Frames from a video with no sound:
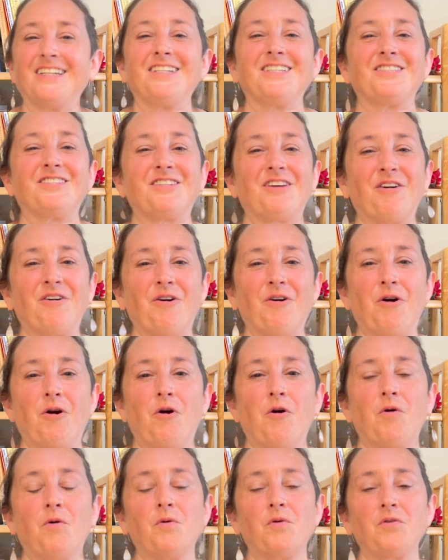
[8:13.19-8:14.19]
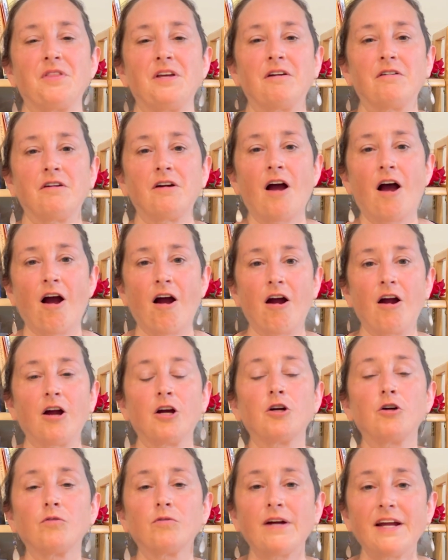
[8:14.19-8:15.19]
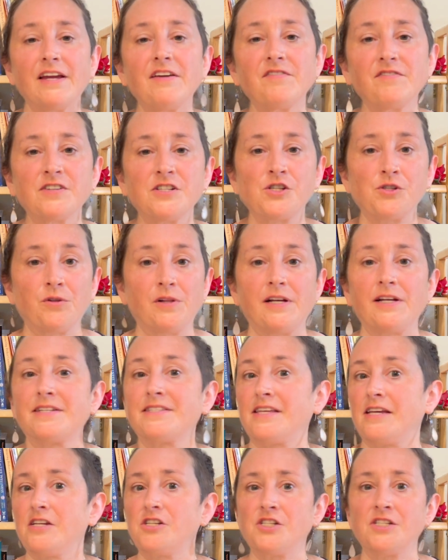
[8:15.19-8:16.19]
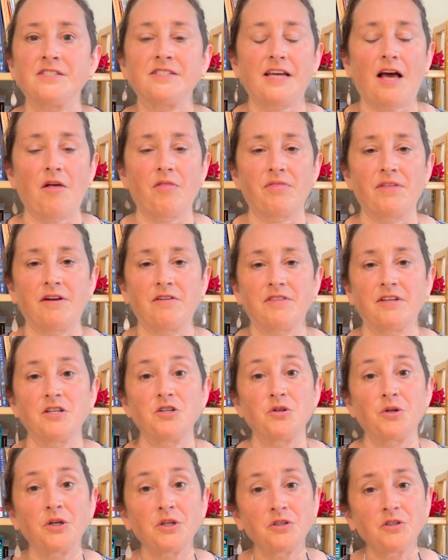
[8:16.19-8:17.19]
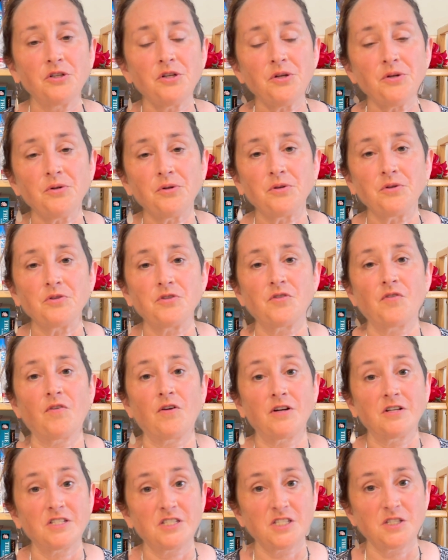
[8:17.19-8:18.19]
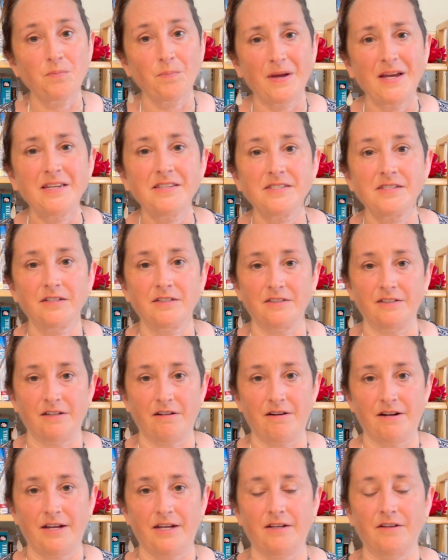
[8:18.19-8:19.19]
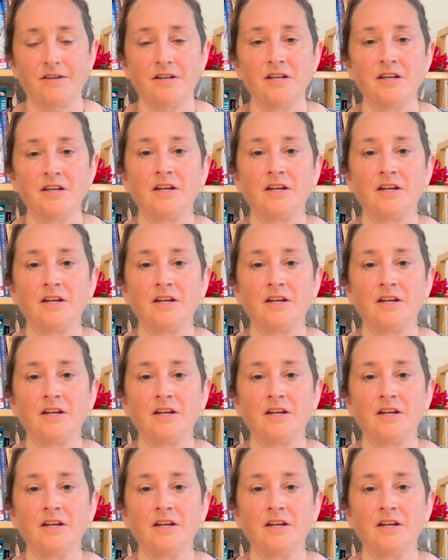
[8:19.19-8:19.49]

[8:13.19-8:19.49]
So there are great visualizations out there that you can use for space clearing